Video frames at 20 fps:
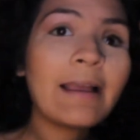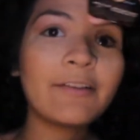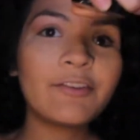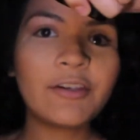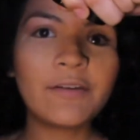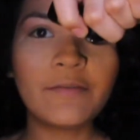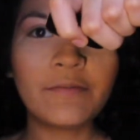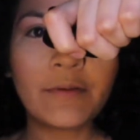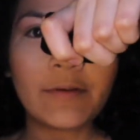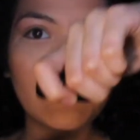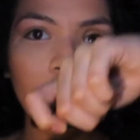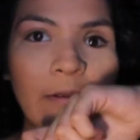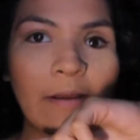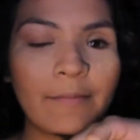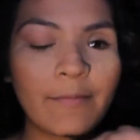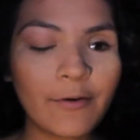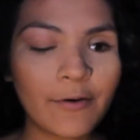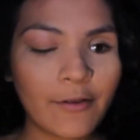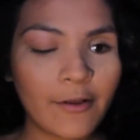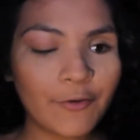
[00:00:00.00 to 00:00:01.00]
Actually, I'm
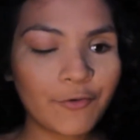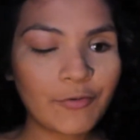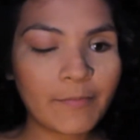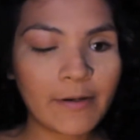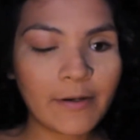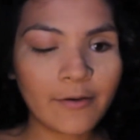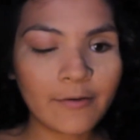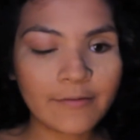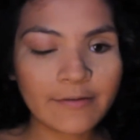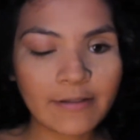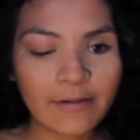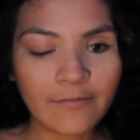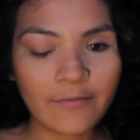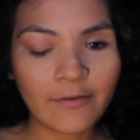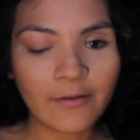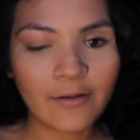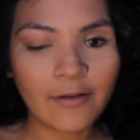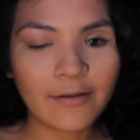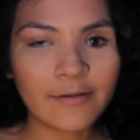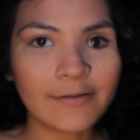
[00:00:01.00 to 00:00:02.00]
gonna contour my nose. I
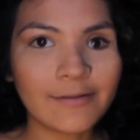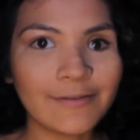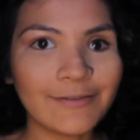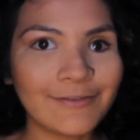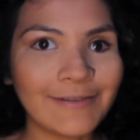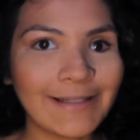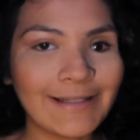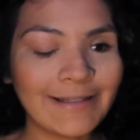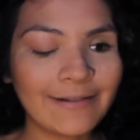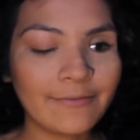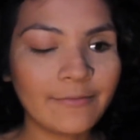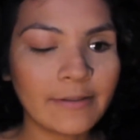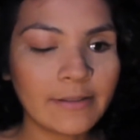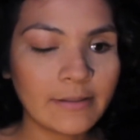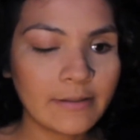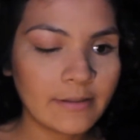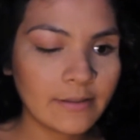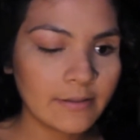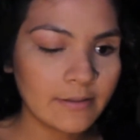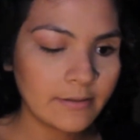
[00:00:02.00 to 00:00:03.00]
forgot to do that
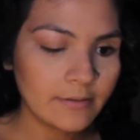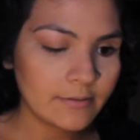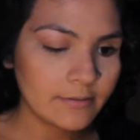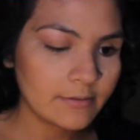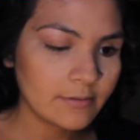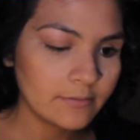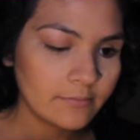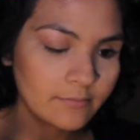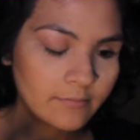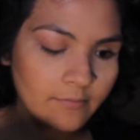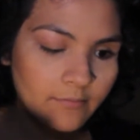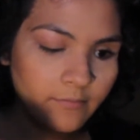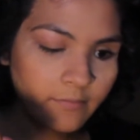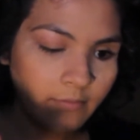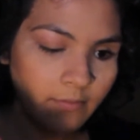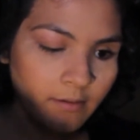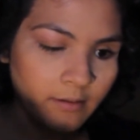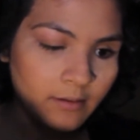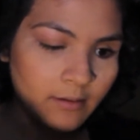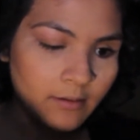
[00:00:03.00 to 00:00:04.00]
with this.
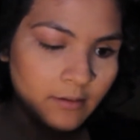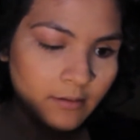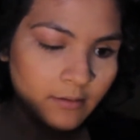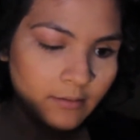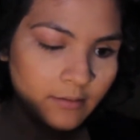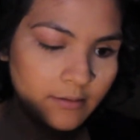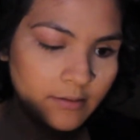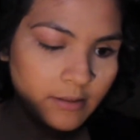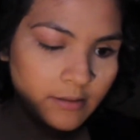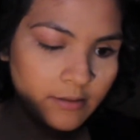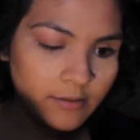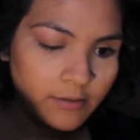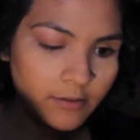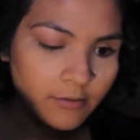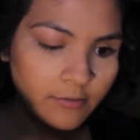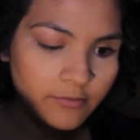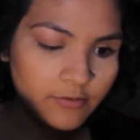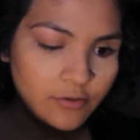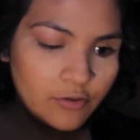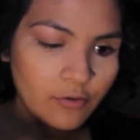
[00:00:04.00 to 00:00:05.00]
Let's get this
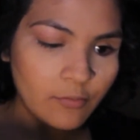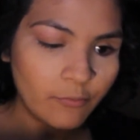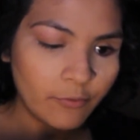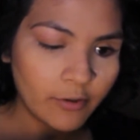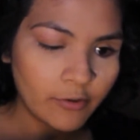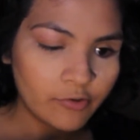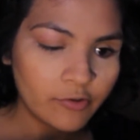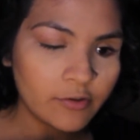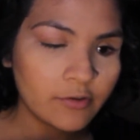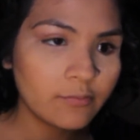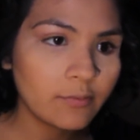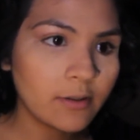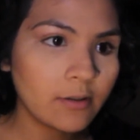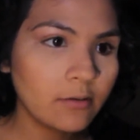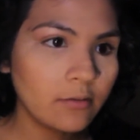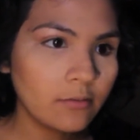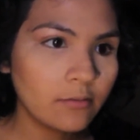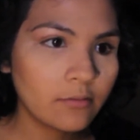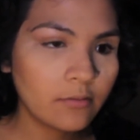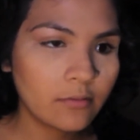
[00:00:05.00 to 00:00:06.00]
goes. New brush as
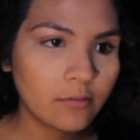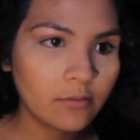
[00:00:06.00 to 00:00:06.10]
well.